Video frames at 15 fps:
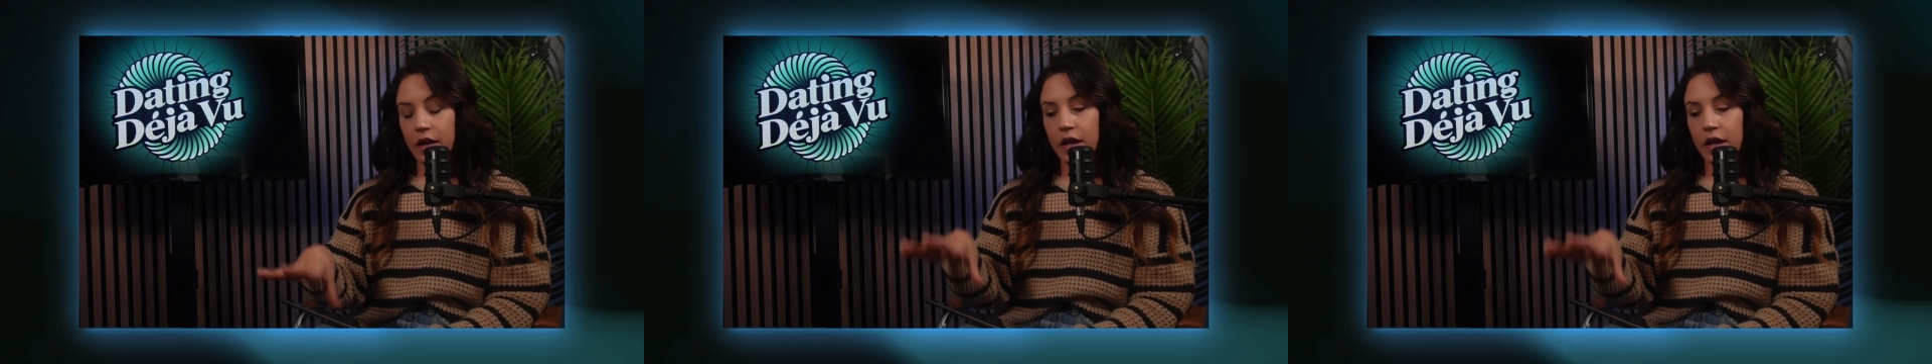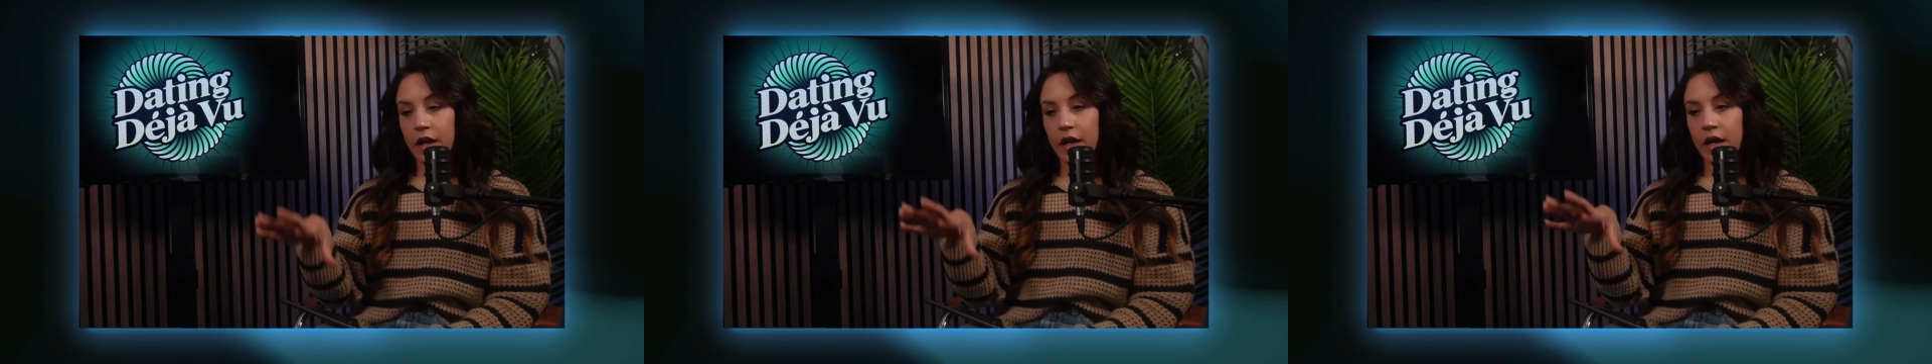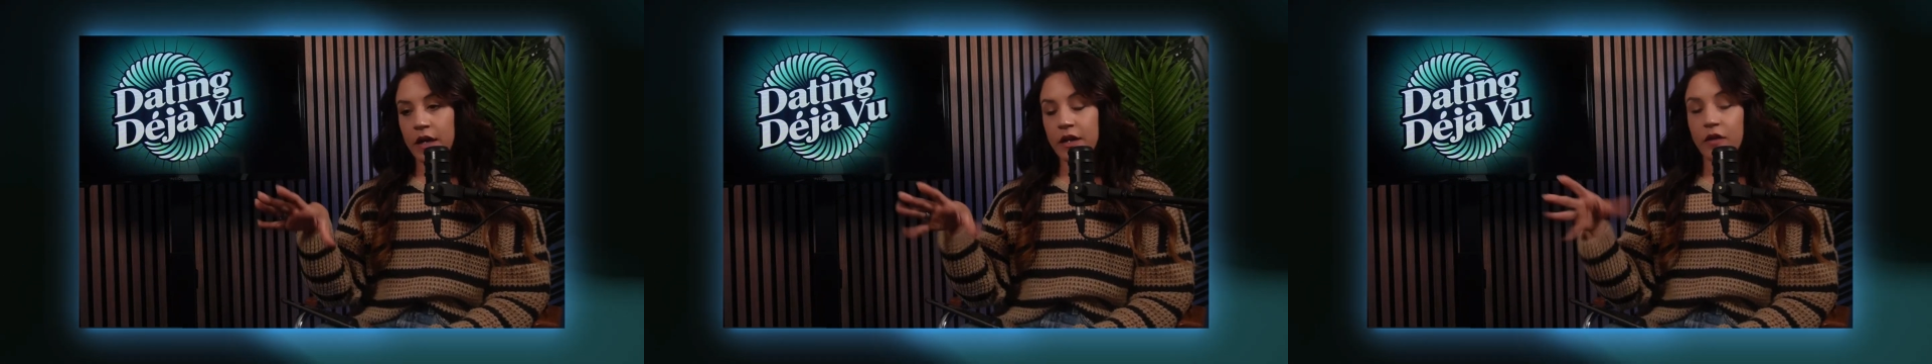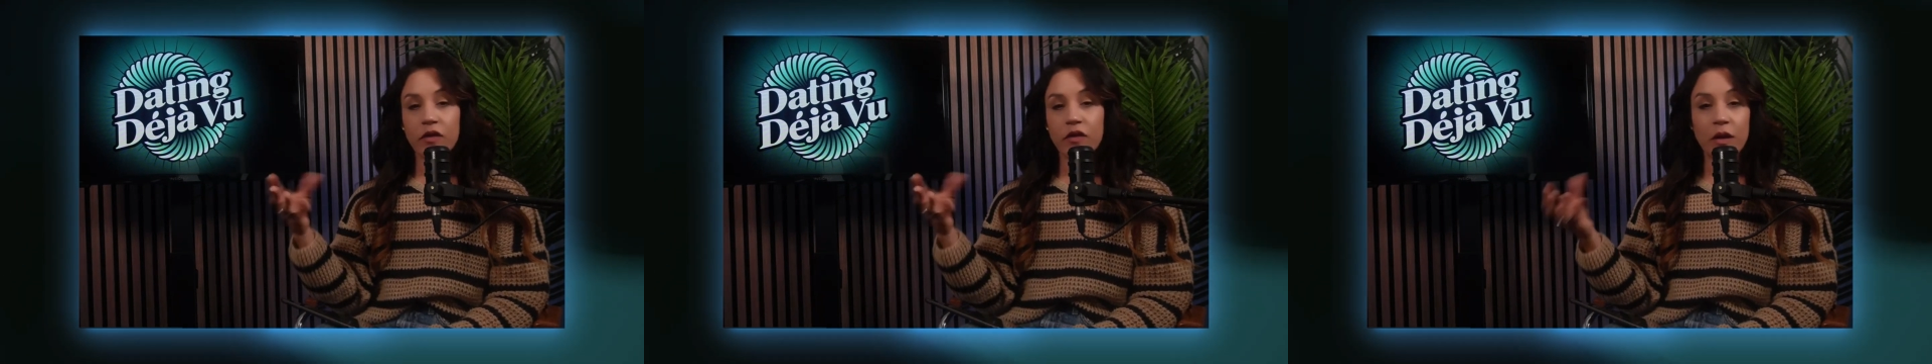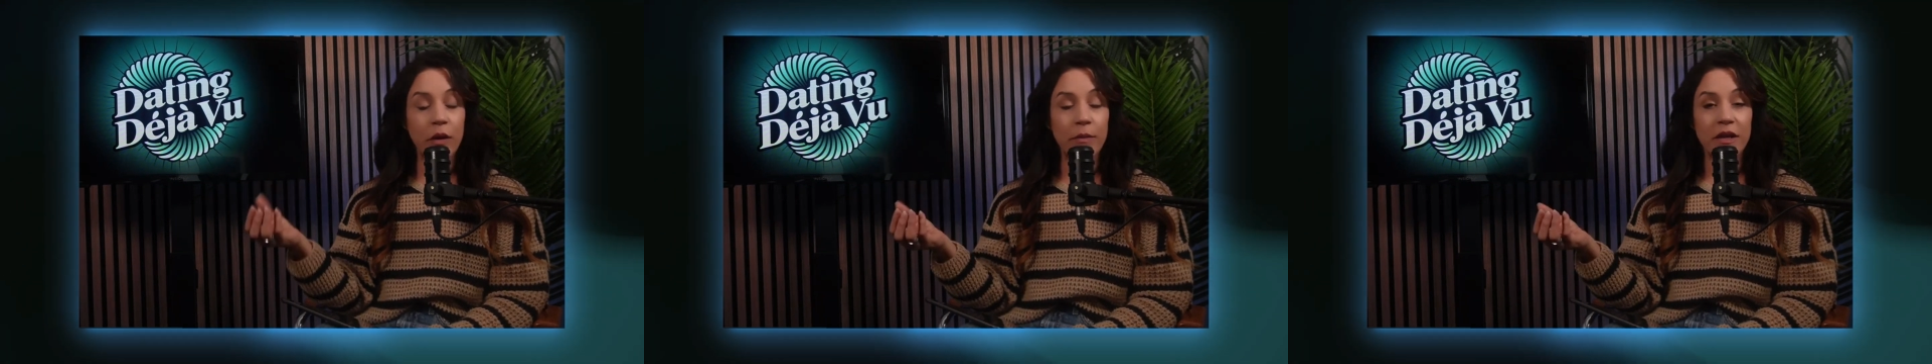Another
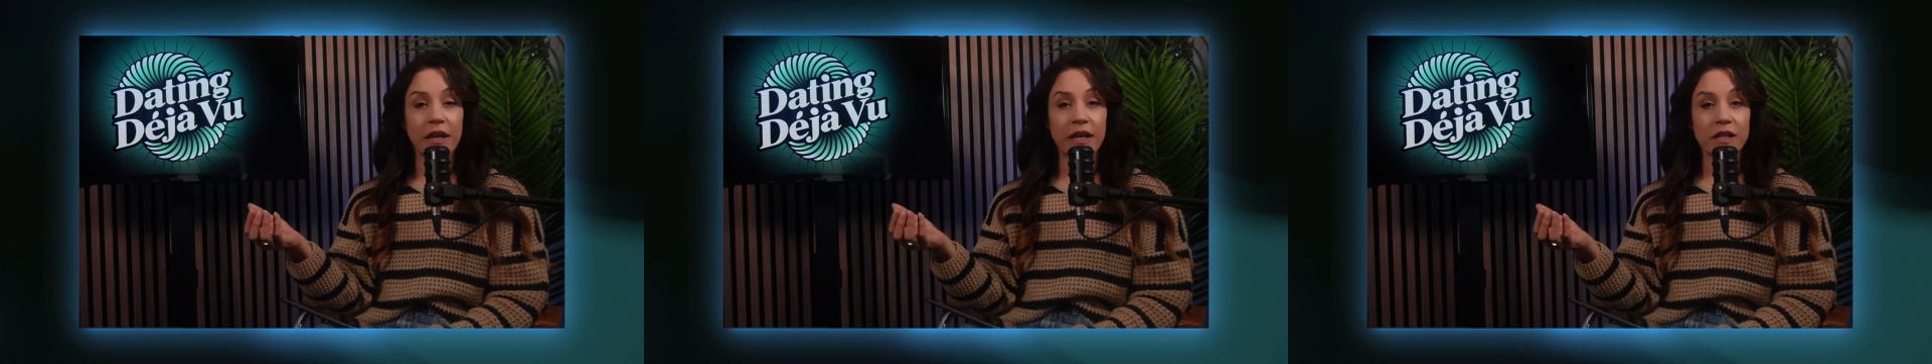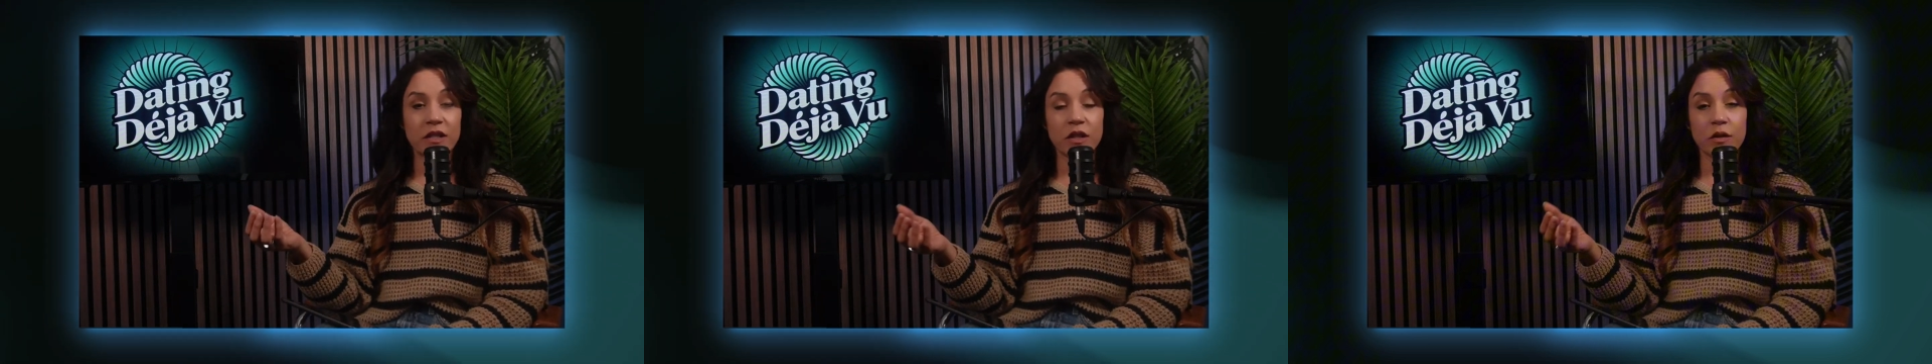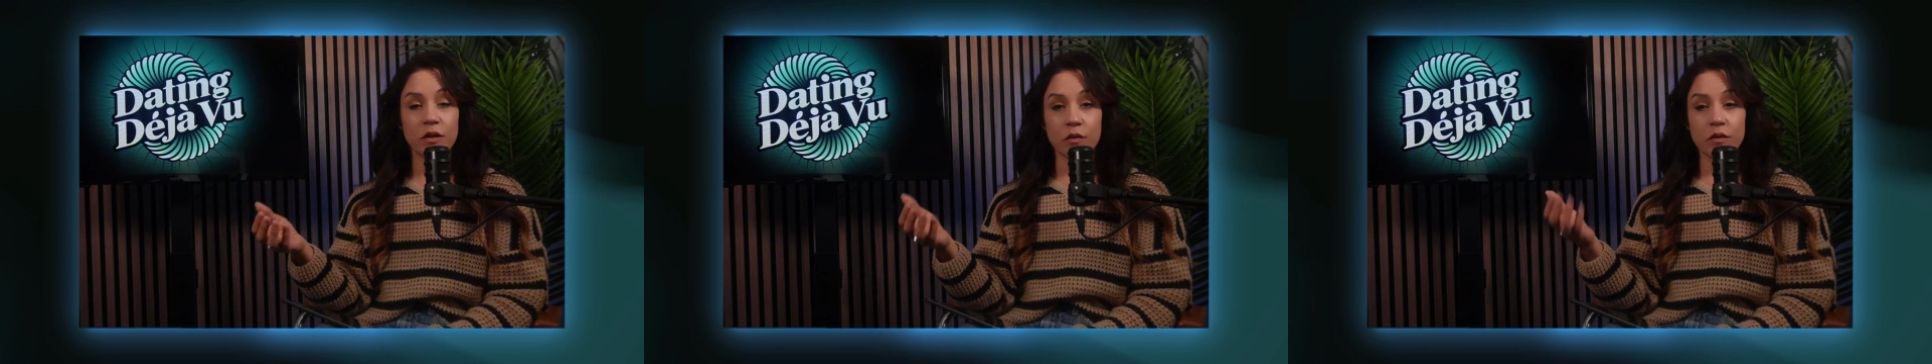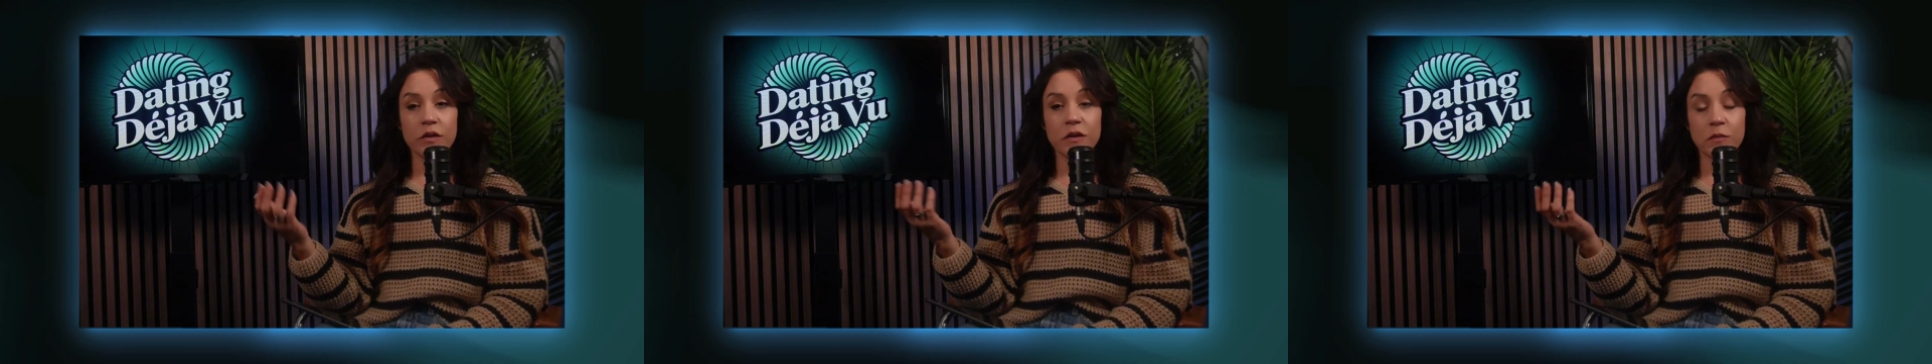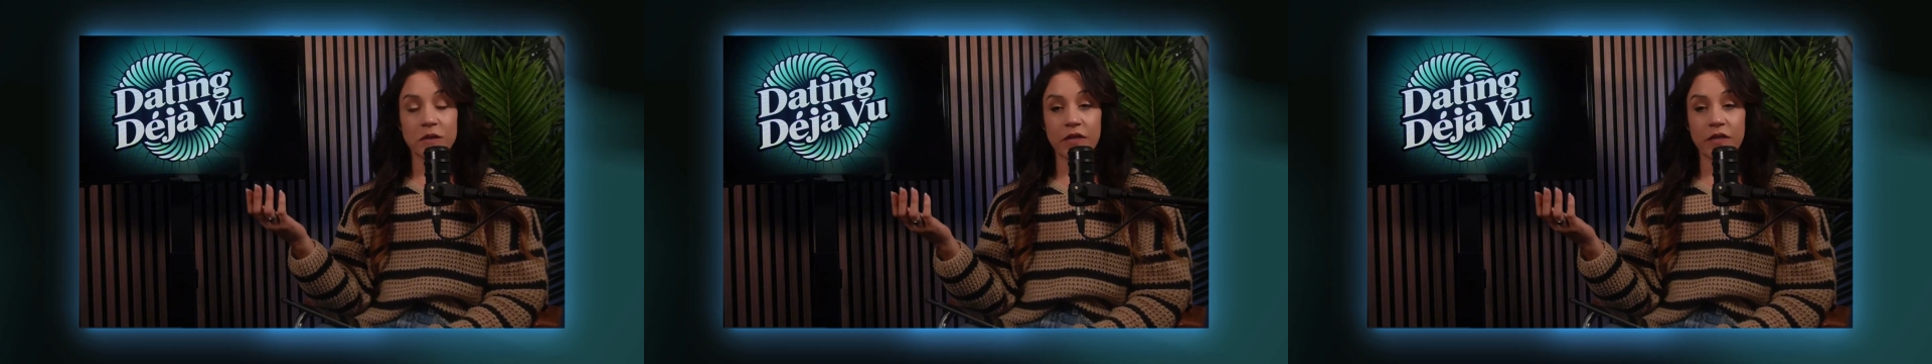thing women like to do
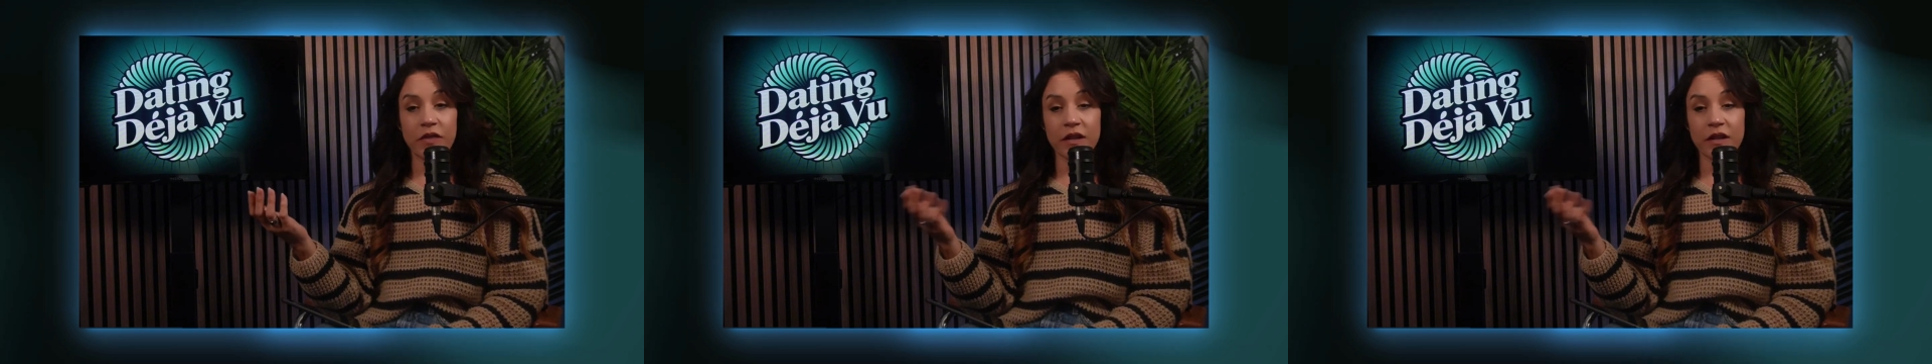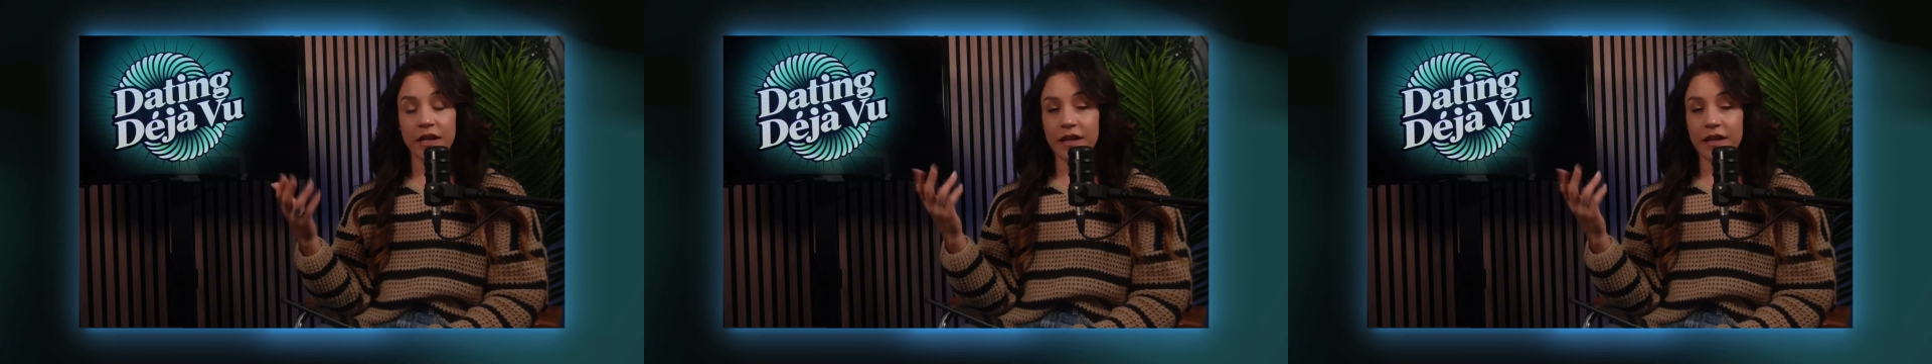specifically,